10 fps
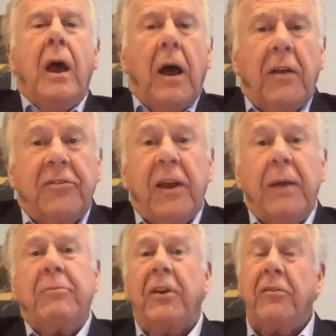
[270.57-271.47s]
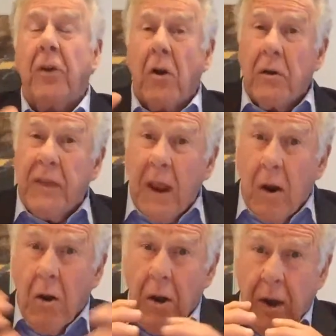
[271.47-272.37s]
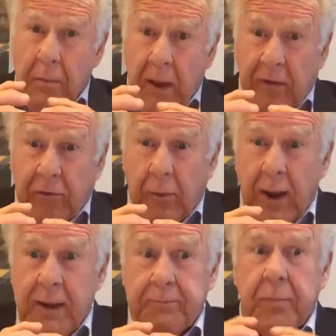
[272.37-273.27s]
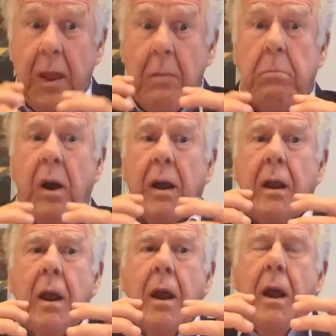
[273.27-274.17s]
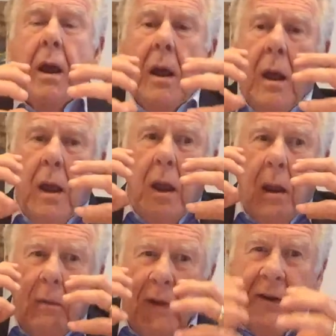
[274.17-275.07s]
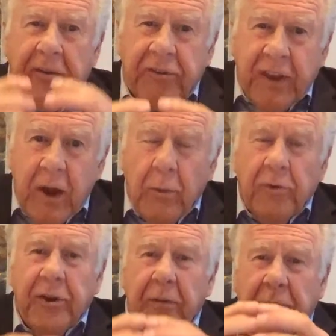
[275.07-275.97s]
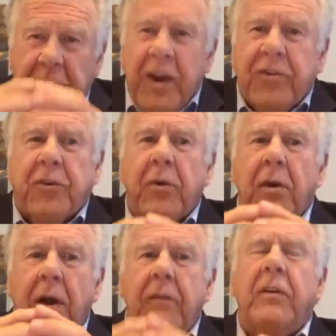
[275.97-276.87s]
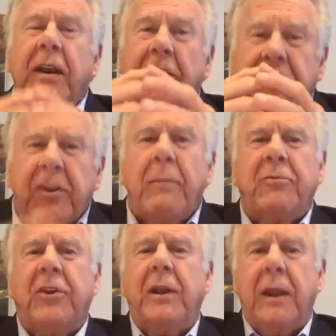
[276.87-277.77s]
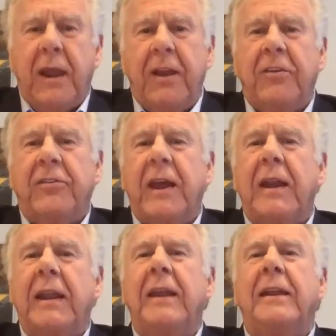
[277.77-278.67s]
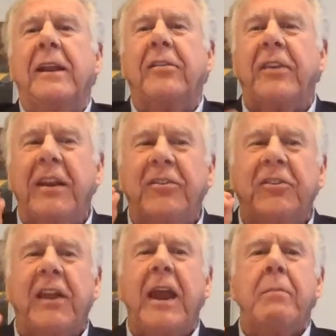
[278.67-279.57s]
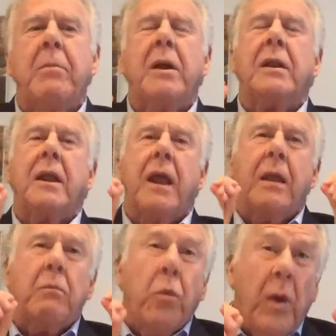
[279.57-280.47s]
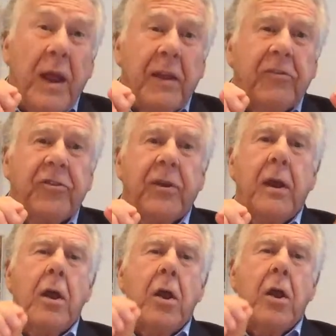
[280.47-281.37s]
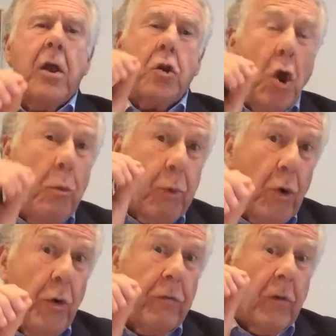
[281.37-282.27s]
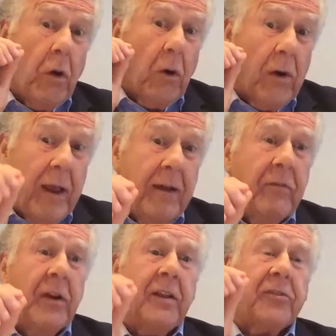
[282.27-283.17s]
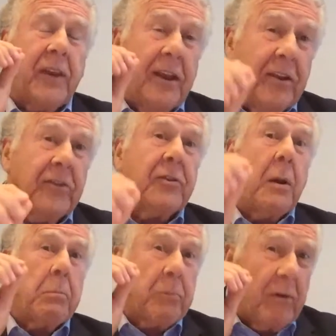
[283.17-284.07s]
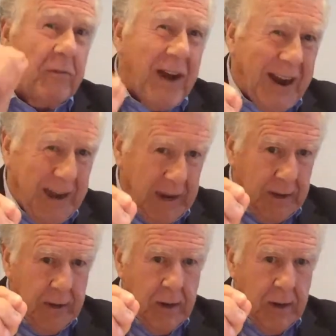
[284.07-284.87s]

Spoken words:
Assumptions are the arguments, right? But the distinguishing feature of an assumption is that it is a statement in which no proof or evidence is provided.